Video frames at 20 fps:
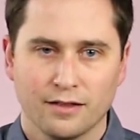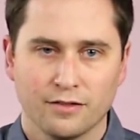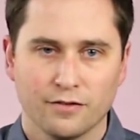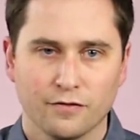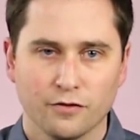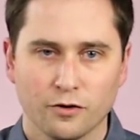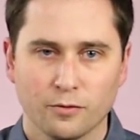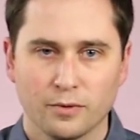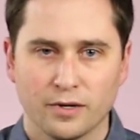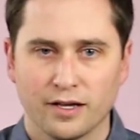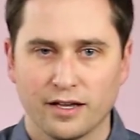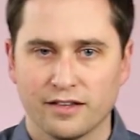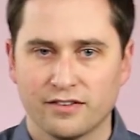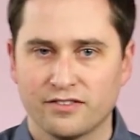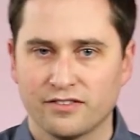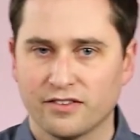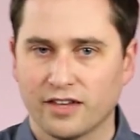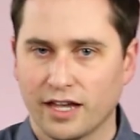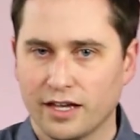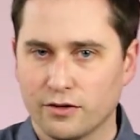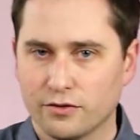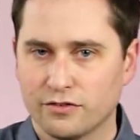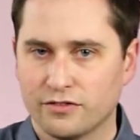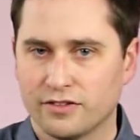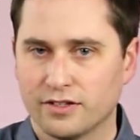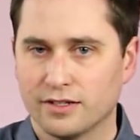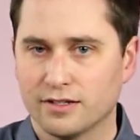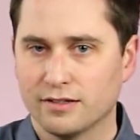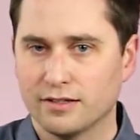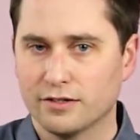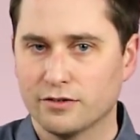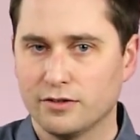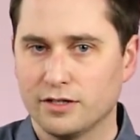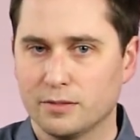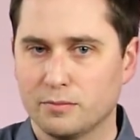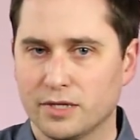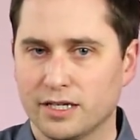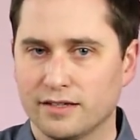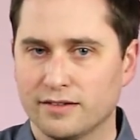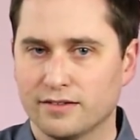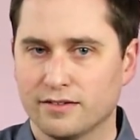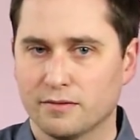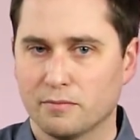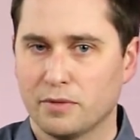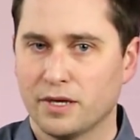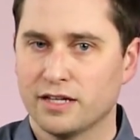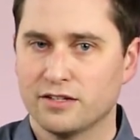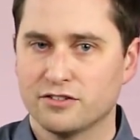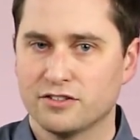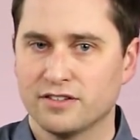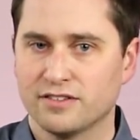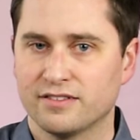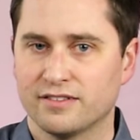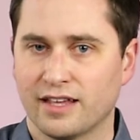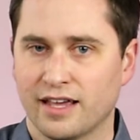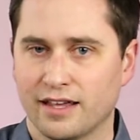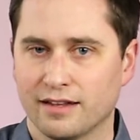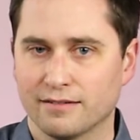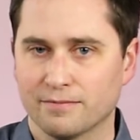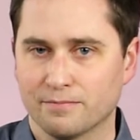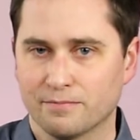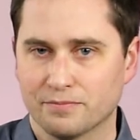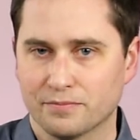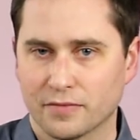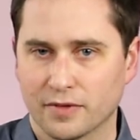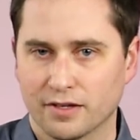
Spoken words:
The verb eskenosin literally means pitched his tent.